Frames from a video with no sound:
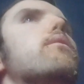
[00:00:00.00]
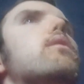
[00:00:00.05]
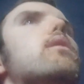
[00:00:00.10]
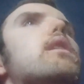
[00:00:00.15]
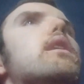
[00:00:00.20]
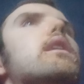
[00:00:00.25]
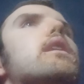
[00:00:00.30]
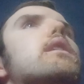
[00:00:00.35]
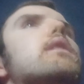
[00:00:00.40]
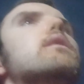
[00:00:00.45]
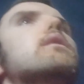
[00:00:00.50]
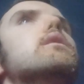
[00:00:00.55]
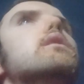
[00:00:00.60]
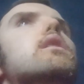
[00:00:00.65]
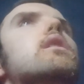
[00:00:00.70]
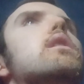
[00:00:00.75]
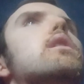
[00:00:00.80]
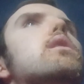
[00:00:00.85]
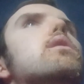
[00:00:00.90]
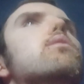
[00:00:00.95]
feel like
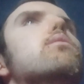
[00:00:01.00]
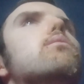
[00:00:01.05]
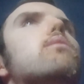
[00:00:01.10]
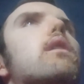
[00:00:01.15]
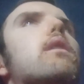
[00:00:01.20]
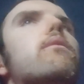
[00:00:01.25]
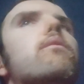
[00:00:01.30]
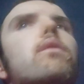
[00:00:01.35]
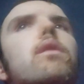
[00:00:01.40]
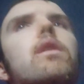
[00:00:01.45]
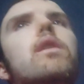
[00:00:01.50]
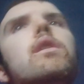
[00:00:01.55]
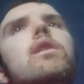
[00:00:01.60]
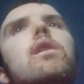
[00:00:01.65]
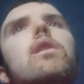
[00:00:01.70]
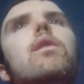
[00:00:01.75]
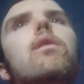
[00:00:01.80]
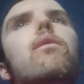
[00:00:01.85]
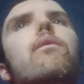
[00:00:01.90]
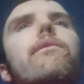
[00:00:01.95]
I've learned
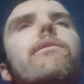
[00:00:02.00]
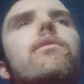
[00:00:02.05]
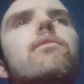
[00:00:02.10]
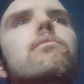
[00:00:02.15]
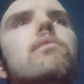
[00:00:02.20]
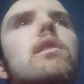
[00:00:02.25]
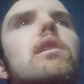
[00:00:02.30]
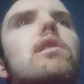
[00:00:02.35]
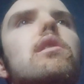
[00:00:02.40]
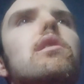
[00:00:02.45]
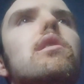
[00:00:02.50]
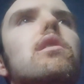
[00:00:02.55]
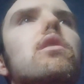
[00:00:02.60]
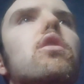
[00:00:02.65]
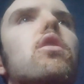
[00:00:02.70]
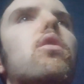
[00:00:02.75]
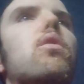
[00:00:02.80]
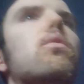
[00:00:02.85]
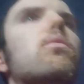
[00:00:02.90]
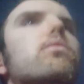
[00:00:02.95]
a lot from this
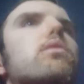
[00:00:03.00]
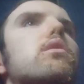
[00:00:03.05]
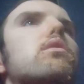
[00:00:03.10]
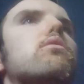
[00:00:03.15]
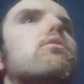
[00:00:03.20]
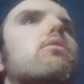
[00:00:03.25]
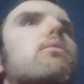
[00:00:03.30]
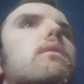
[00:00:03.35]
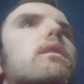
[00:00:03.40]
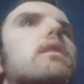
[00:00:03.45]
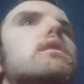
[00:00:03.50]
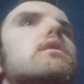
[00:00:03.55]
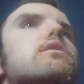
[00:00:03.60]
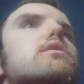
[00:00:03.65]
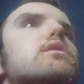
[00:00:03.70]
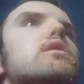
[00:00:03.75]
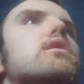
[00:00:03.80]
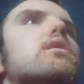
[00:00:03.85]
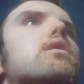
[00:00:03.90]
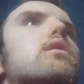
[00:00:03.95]
whole
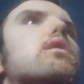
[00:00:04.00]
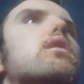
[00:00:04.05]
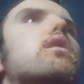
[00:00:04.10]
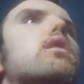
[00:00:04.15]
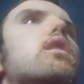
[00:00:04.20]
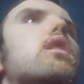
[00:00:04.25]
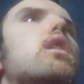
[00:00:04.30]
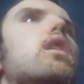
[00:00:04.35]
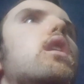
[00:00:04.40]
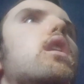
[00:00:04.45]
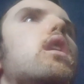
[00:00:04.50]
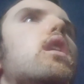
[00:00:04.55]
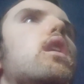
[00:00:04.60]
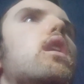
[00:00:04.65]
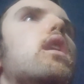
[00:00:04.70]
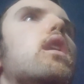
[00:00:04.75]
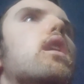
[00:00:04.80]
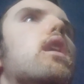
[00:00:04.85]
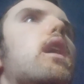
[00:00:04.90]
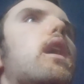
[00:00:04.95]
situation.
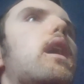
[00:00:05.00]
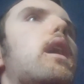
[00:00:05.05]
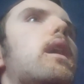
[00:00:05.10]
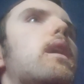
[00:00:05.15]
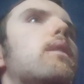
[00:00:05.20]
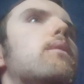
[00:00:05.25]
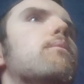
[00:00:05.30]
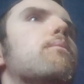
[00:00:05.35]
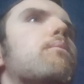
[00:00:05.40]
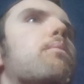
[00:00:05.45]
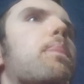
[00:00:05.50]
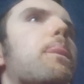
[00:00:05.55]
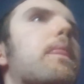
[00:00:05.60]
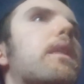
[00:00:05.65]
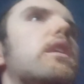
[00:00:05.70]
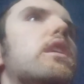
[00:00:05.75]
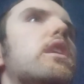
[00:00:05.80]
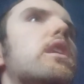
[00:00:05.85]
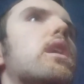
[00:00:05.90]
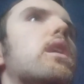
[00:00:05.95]
Um,
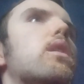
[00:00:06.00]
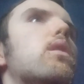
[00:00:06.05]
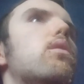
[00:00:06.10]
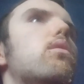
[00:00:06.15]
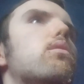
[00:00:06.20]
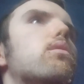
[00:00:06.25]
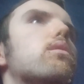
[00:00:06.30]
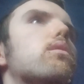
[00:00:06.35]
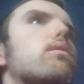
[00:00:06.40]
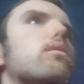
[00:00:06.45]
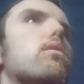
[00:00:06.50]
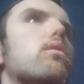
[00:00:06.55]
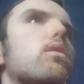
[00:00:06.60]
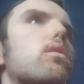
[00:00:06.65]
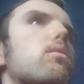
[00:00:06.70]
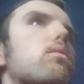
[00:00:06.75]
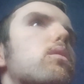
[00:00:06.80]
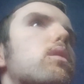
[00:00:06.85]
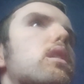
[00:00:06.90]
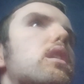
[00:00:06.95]
you know,
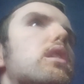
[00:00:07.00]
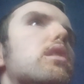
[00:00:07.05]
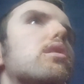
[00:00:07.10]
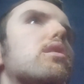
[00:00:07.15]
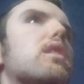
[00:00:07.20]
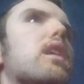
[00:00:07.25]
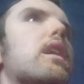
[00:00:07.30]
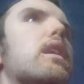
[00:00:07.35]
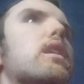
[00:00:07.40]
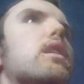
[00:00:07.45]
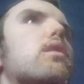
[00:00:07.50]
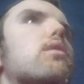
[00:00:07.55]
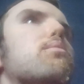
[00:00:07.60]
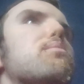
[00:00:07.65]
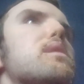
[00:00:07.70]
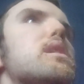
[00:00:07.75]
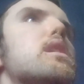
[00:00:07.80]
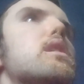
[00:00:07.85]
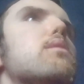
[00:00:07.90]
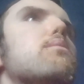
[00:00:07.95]
these days
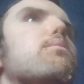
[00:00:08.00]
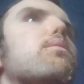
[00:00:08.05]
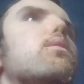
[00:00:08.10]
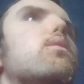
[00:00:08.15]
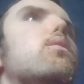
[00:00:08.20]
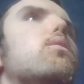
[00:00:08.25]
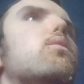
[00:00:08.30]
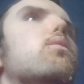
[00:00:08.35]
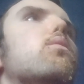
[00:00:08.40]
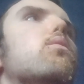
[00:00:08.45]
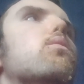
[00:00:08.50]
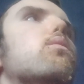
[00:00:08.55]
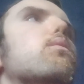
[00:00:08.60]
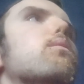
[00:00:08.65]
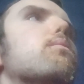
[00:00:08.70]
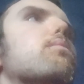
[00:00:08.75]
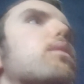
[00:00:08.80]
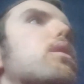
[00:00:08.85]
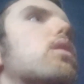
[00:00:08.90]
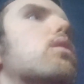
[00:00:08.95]
people
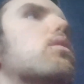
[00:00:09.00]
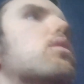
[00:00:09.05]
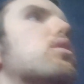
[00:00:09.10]
are